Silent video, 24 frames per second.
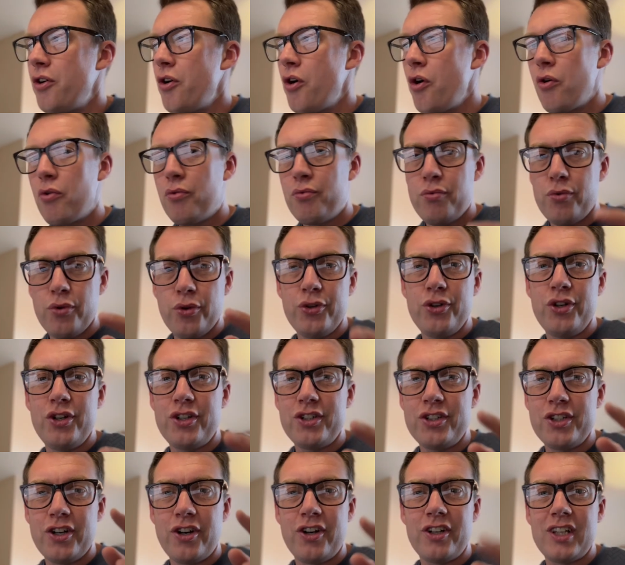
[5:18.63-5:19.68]
Run
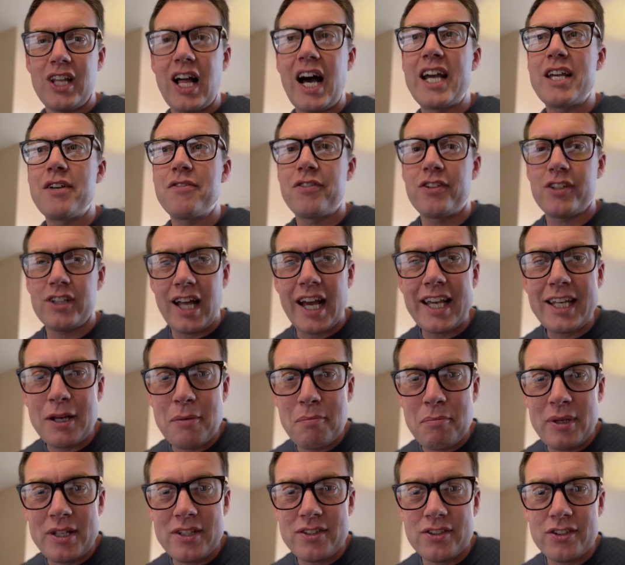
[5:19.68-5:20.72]
your life like a
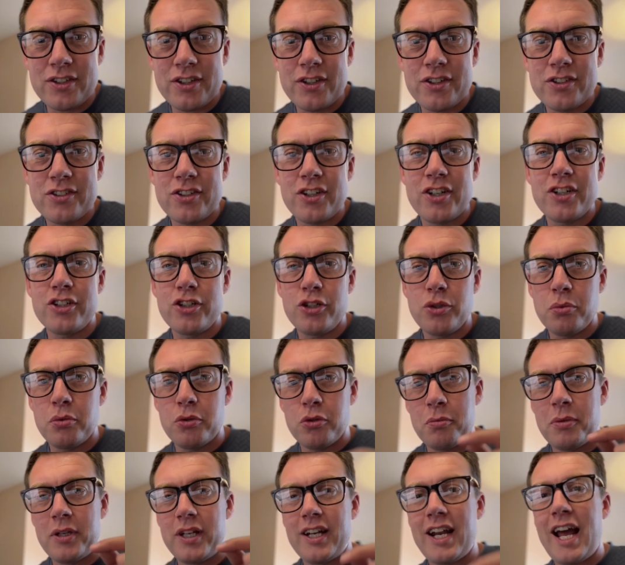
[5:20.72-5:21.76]
business and you will
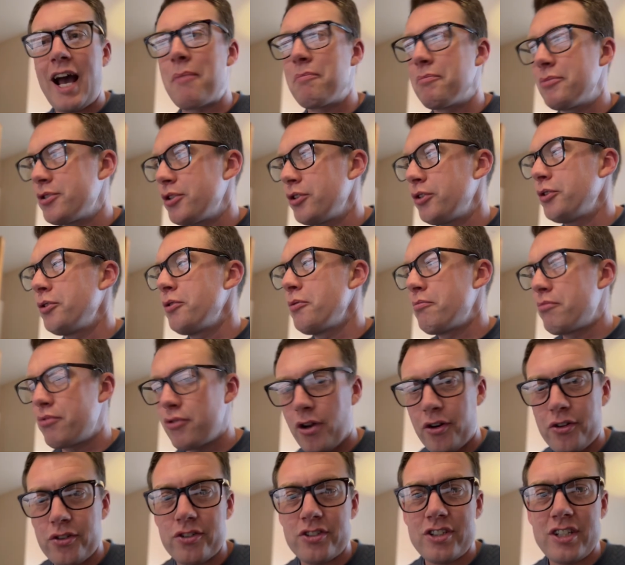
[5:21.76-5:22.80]
be an absolute
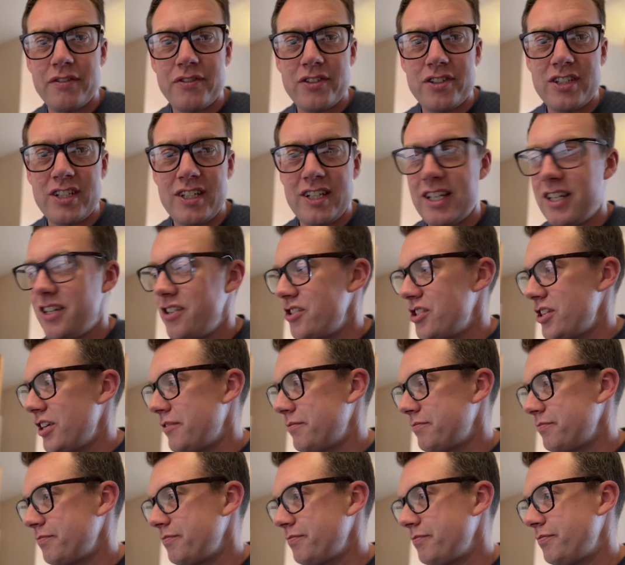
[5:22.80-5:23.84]
productivity ninja.
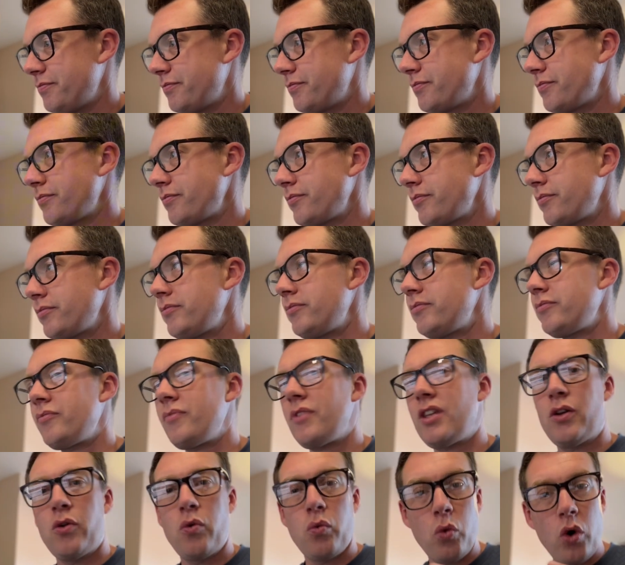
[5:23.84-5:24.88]

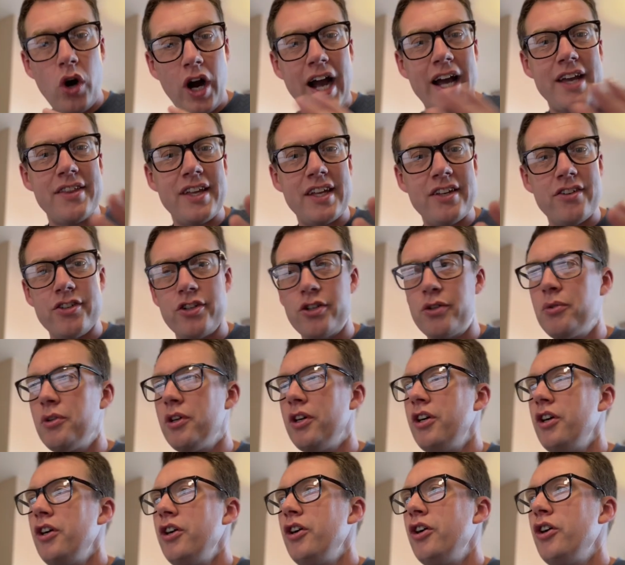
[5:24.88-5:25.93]
What I then do,
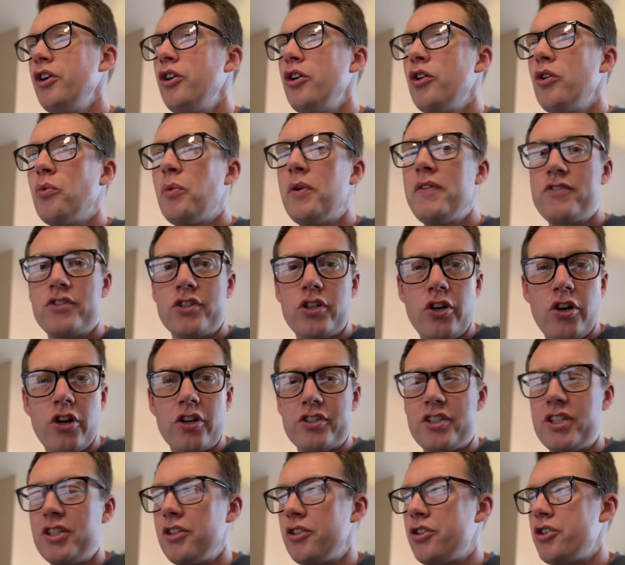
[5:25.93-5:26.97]
we talked
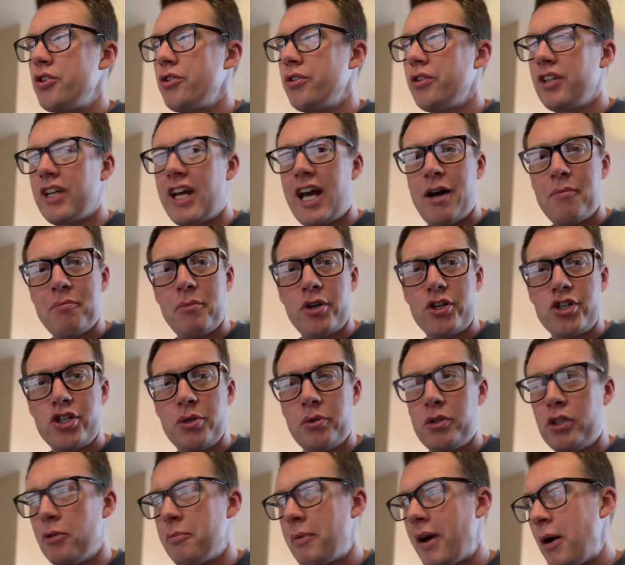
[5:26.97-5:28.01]
in the Chunk Down
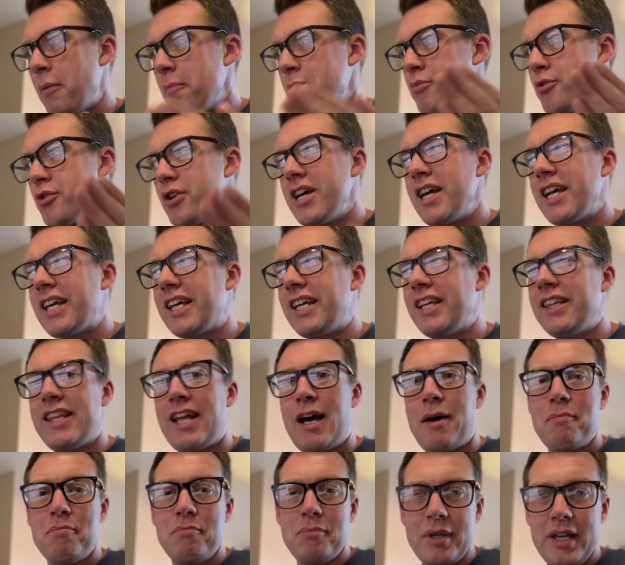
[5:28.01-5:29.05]
module about breaking
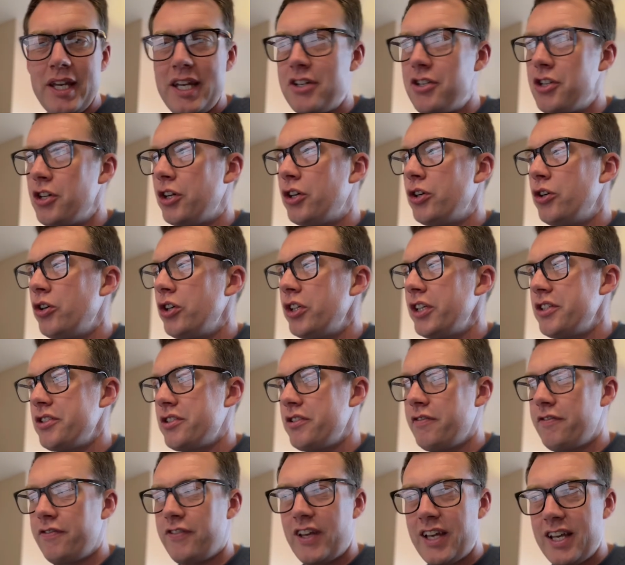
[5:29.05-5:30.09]
that major goal into
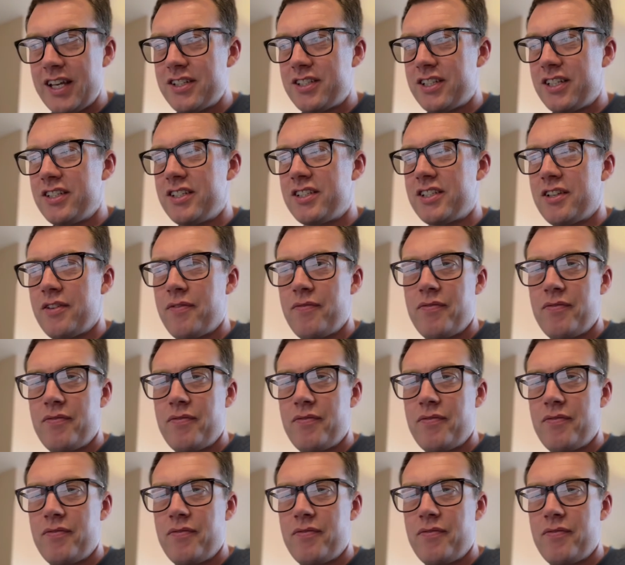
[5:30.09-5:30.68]
phases.